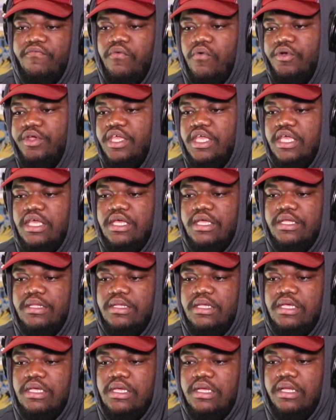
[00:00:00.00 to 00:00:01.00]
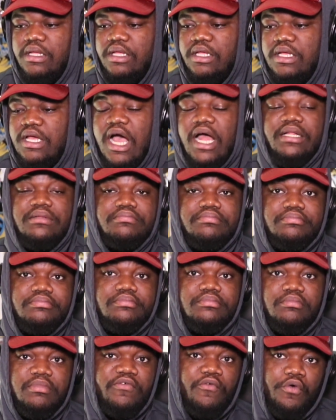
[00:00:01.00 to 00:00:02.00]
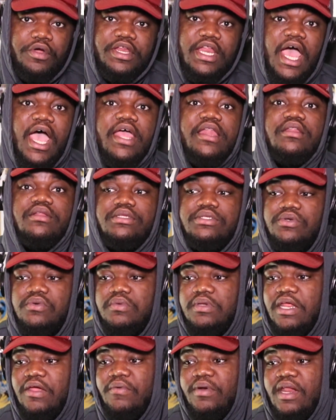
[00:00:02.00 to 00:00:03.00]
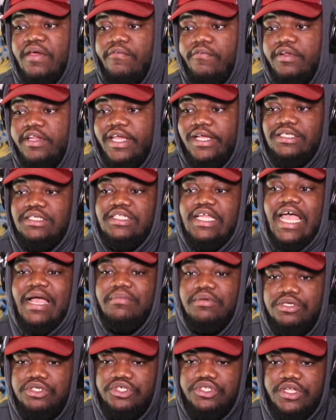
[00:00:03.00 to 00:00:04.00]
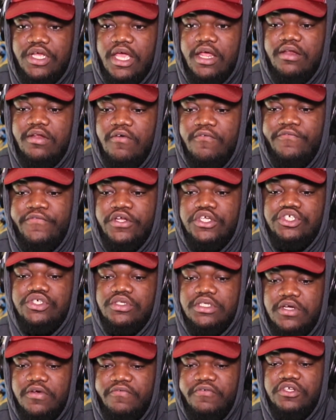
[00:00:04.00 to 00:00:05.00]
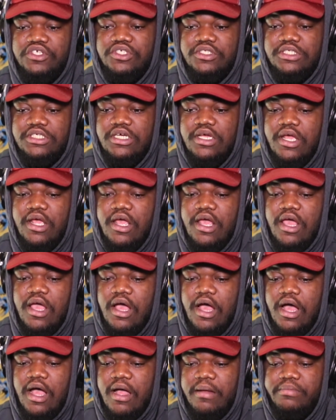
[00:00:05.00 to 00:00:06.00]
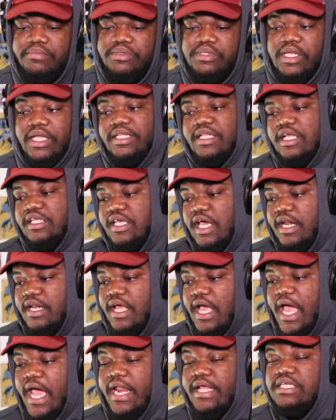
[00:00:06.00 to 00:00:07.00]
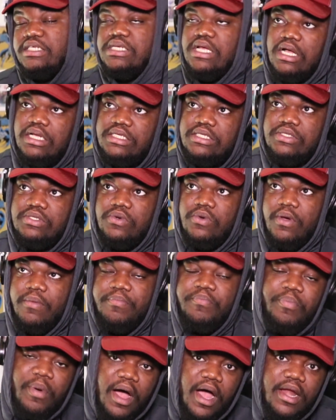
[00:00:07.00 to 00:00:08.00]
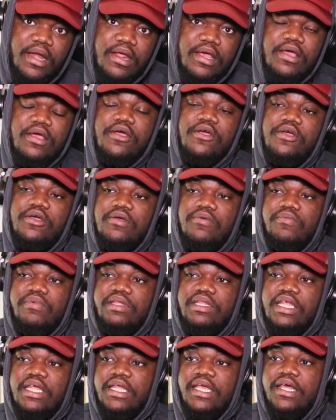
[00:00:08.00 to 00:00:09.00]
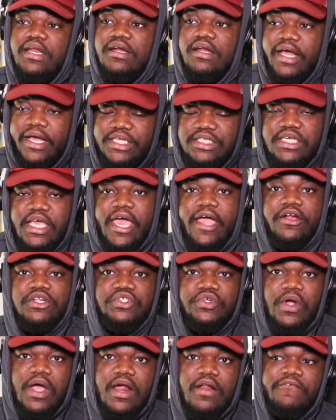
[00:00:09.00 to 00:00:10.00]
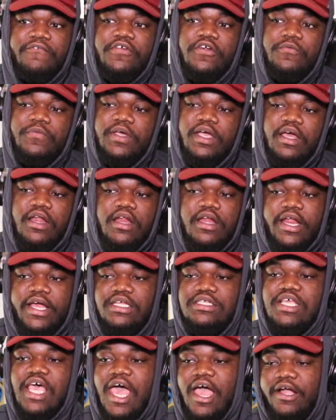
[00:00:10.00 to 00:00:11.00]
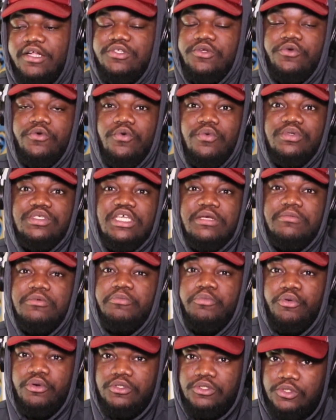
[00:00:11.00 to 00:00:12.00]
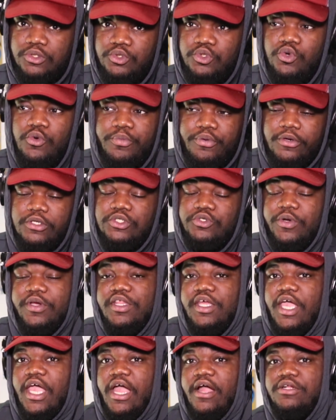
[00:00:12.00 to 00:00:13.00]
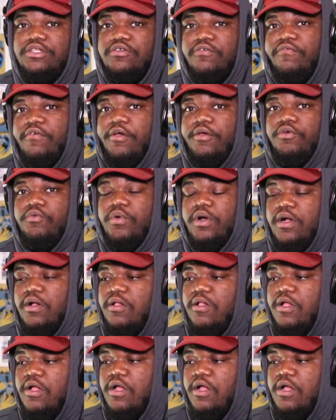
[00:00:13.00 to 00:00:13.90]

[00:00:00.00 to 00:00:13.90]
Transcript: he died. So they were never really established yet officially. So that kind of sucks to it, but we did get a nice character out of it. We got a nice actor who was able to portray the character very well,